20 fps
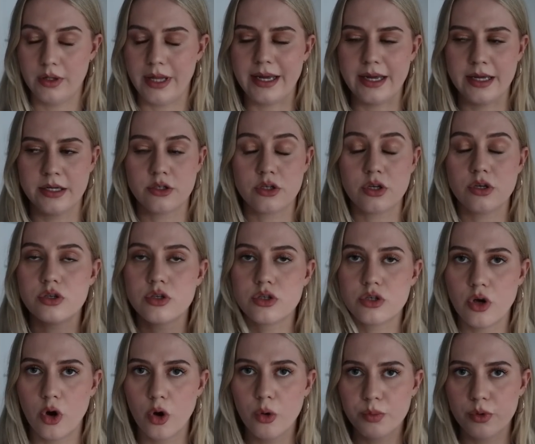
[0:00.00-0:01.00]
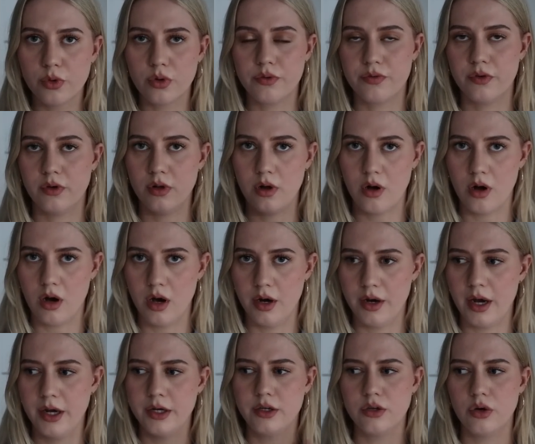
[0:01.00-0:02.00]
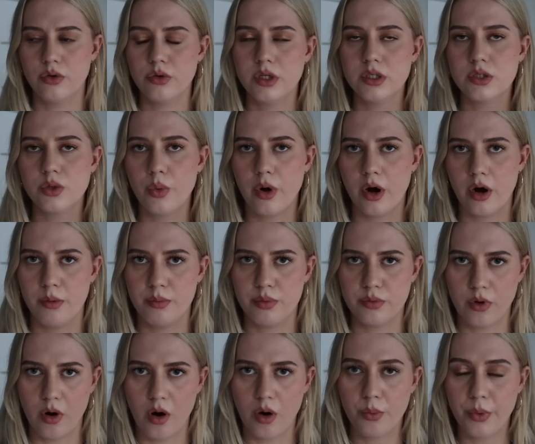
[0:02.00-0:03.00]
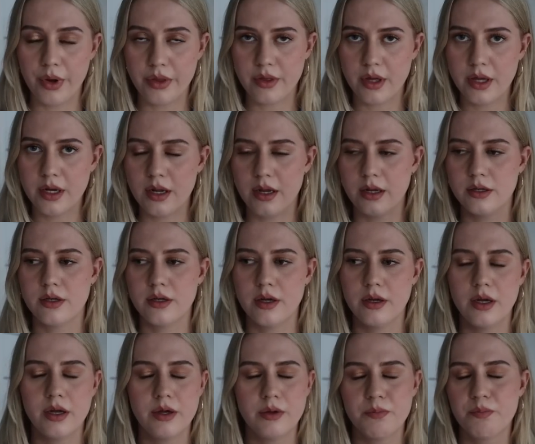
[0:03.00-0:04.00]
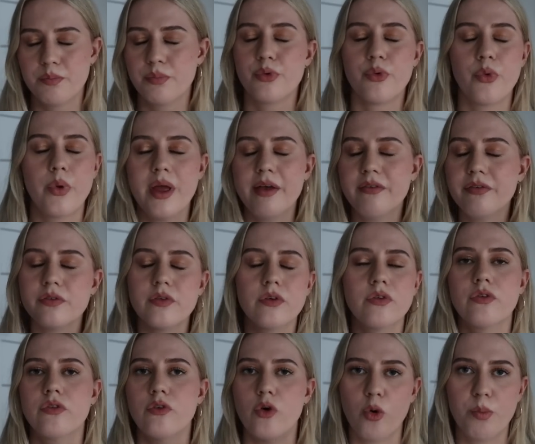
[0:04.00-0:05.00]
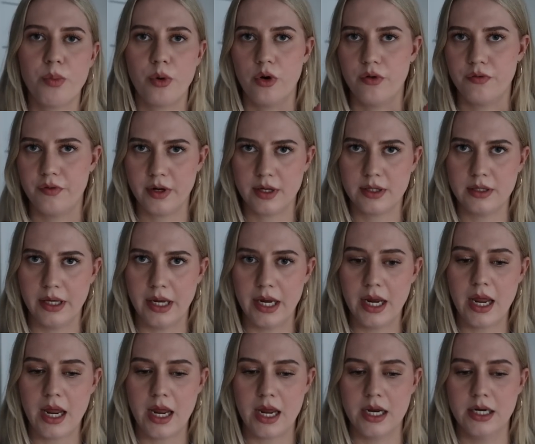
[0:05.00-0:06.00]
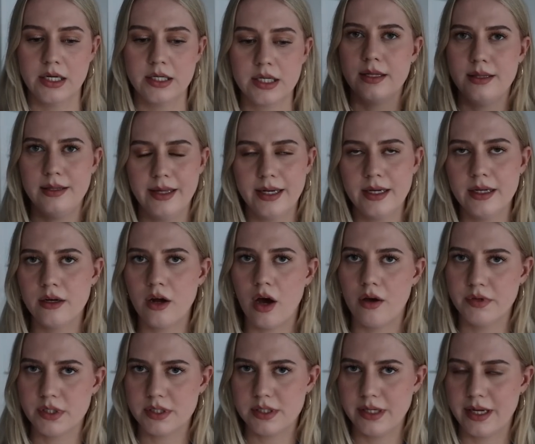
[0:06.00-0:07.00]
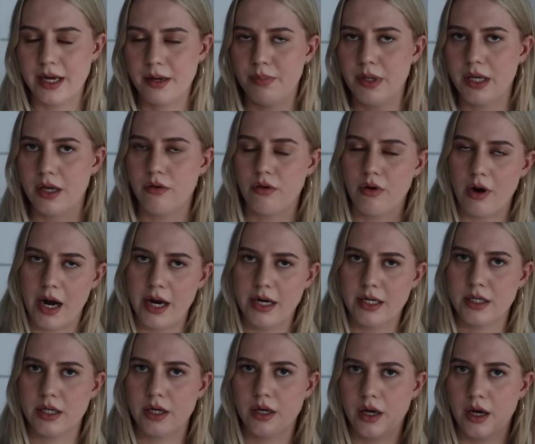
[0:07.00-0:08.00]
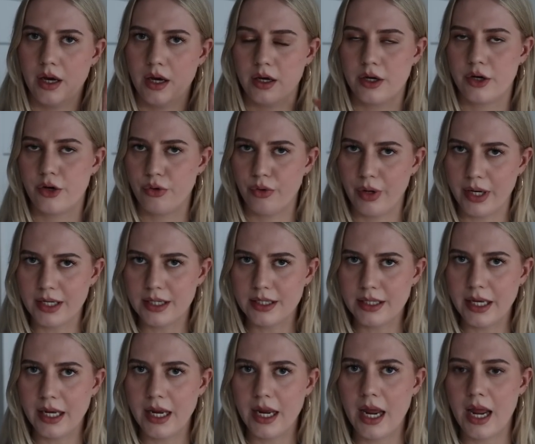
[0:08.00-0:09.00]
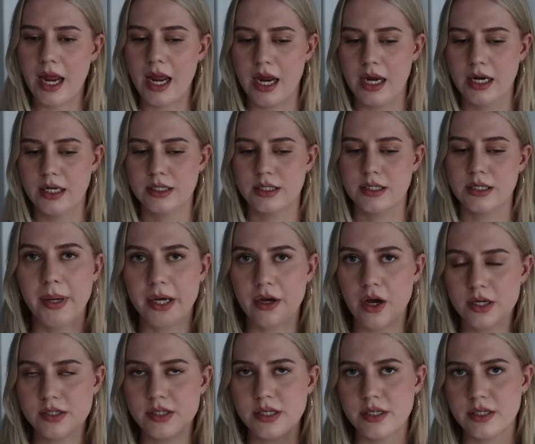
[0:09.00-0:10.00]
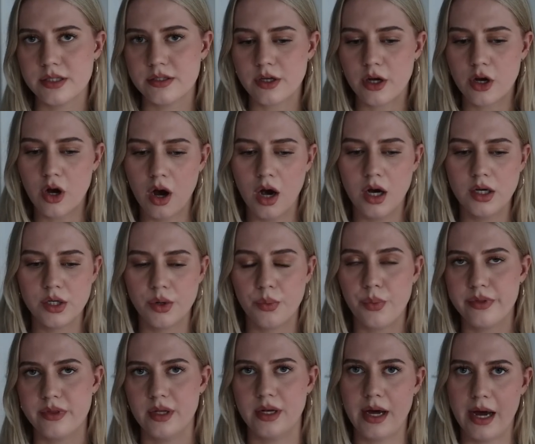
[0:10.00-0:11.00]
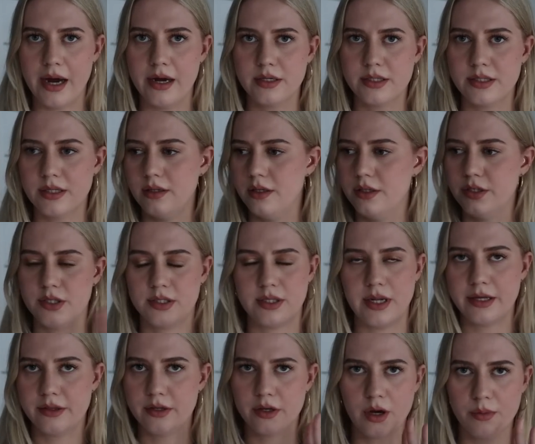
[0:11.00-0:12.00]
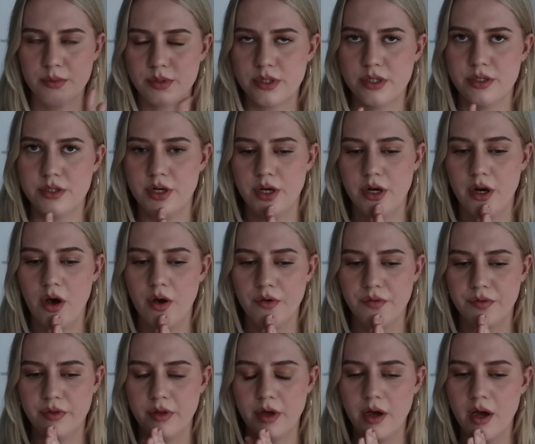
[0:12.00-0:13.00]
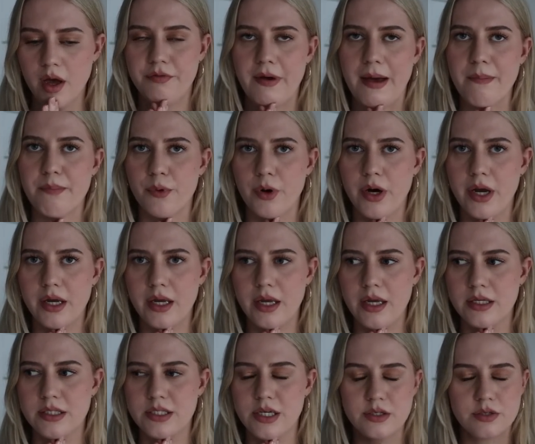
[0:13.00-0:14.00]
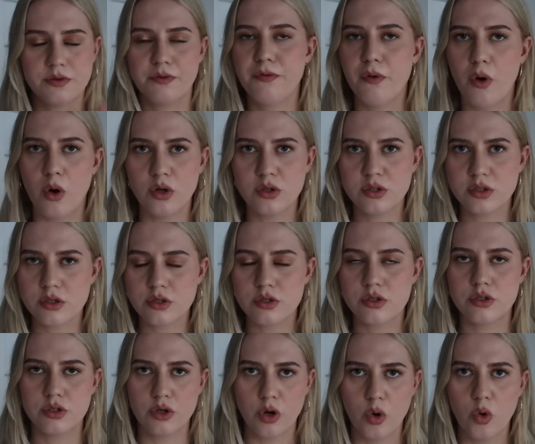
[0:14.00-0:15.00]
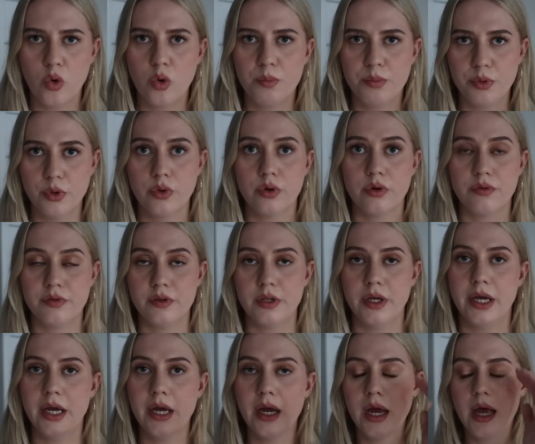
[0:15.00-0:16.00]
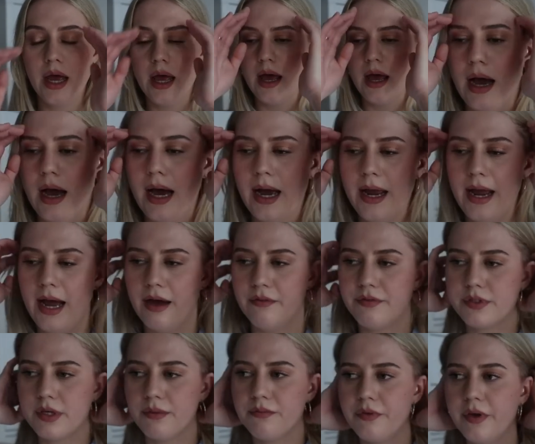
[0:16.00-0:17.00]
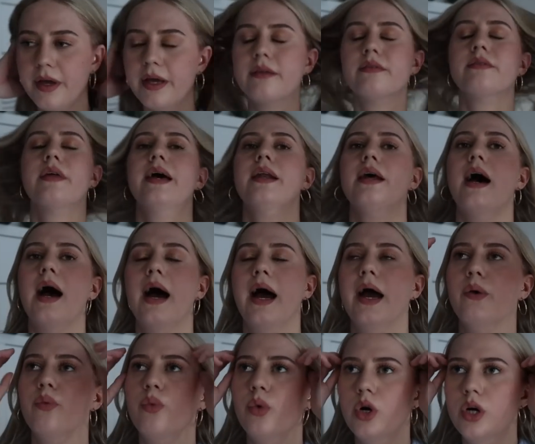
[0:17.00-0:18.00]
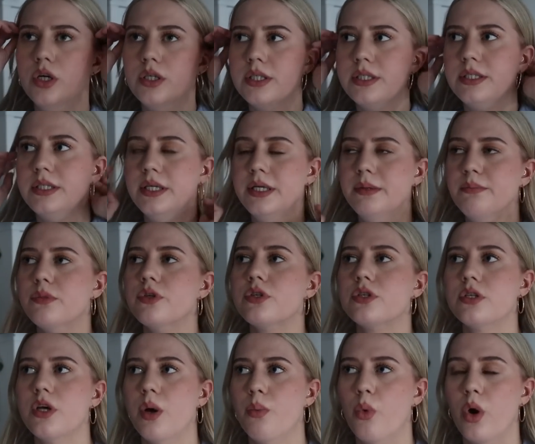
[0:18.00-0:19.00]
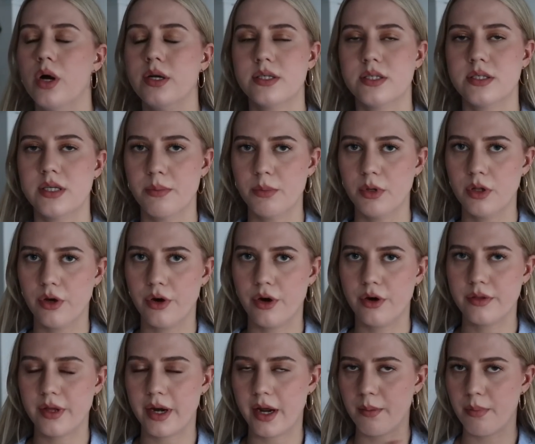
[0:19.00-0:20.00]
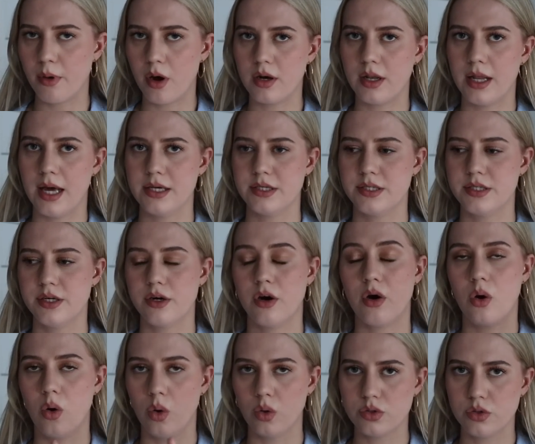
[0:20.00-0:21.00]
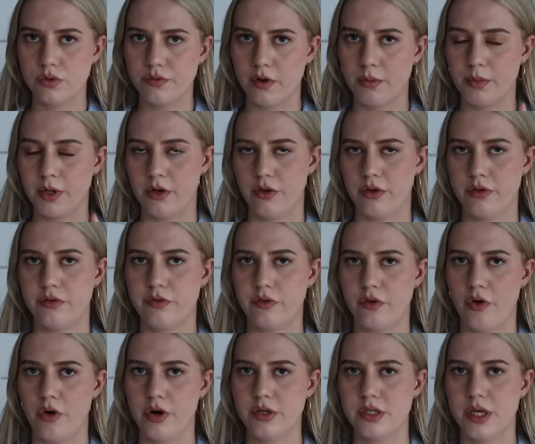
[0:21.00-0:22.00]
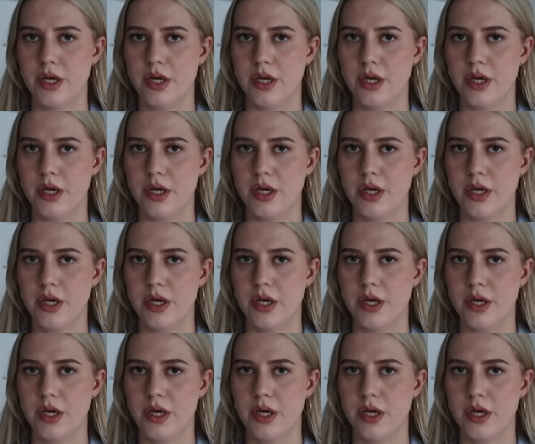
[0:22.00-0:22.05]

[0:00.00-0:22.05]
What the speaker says: Like, it's so beautiful on. I don't need to wear a bra with it. It breathes so perfectly. And linen obviously can be quite crinkly, and because it is cut with the lyocell and just like the composition of the fabric, it just falls so beautifully. I have something that I would deem somewhat similar that I bought last year, also from Naja Stories.